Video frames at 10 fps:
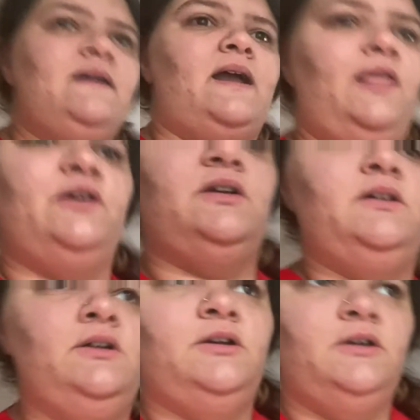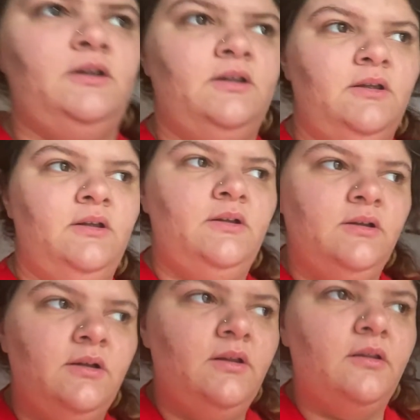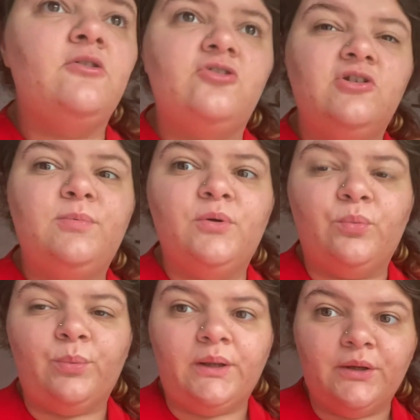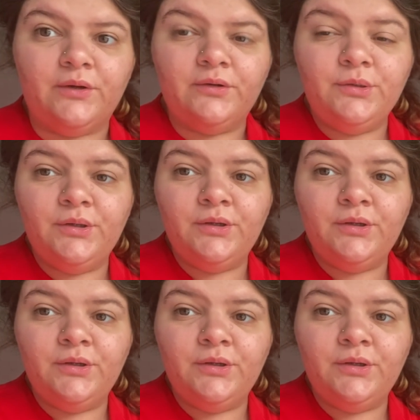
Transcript: I look, look super weird.